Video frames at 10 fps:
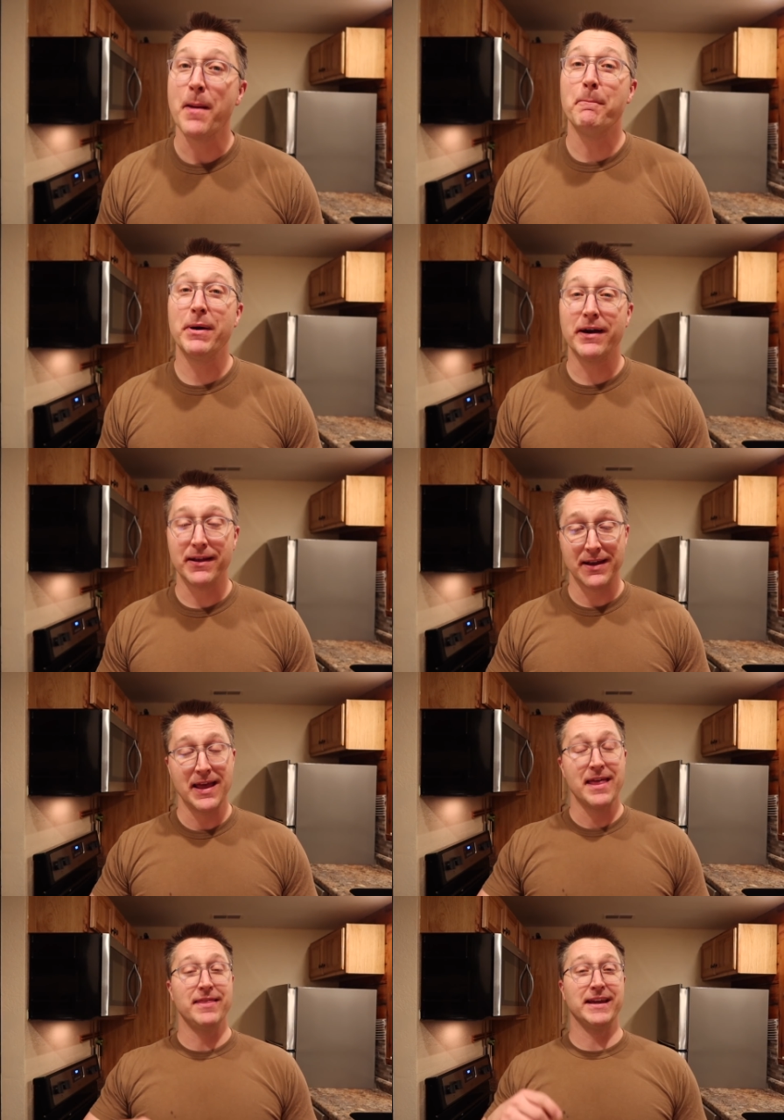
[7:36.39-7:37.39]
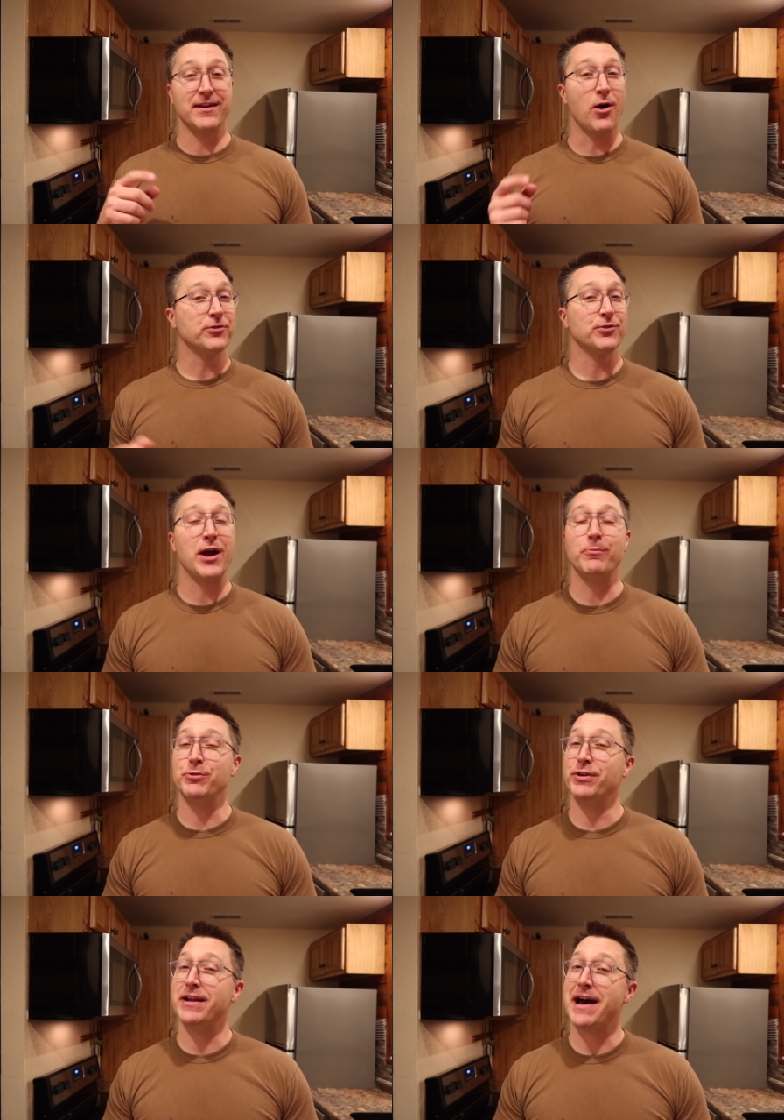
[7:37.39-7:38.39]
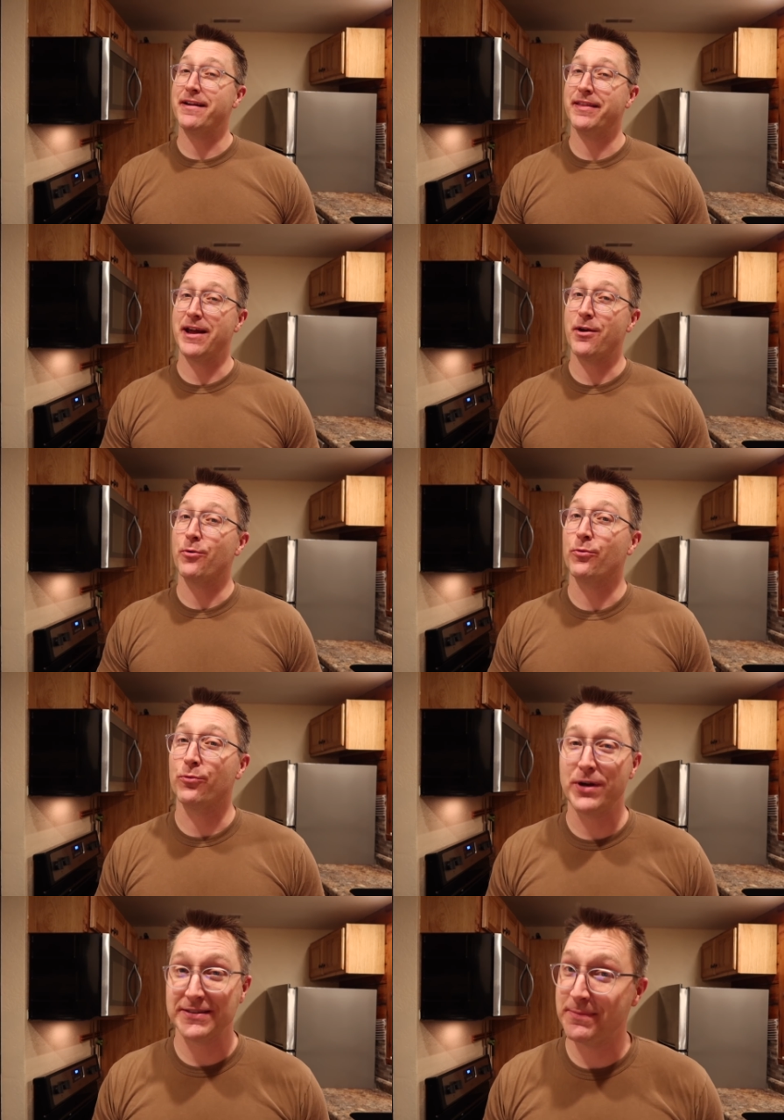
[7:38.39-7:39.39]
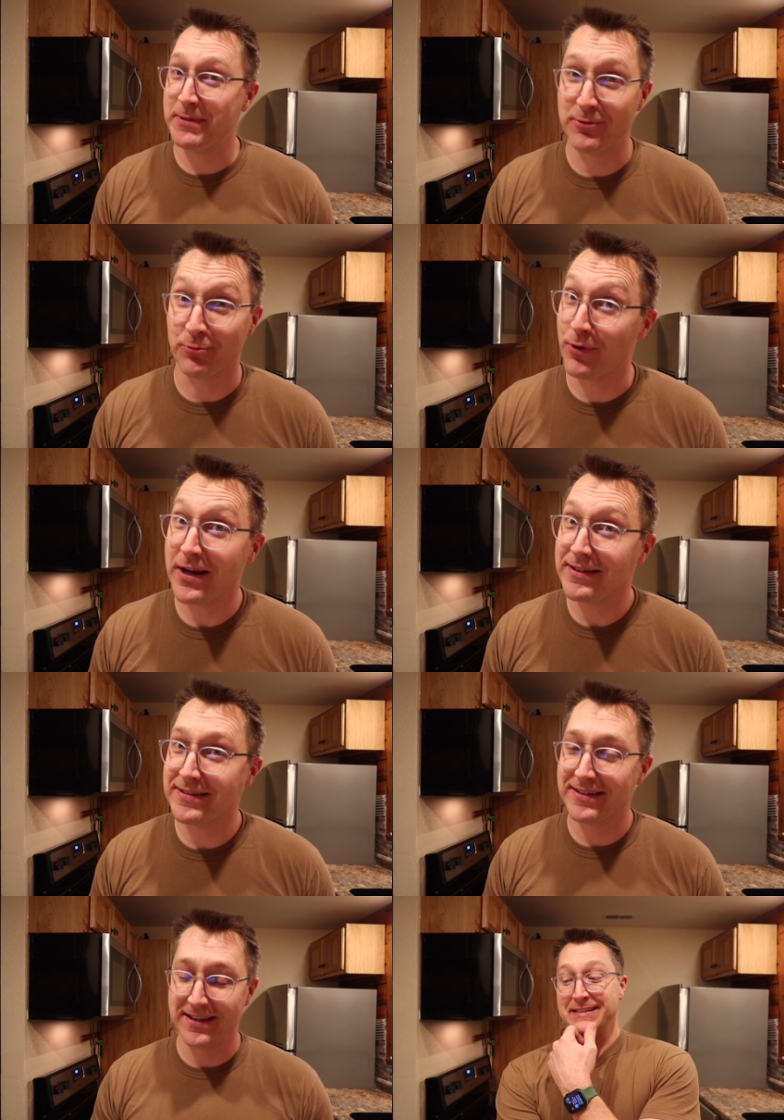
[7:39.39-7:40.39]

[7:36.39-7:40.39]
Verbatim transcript: but they can also help you get out of that recipe rut.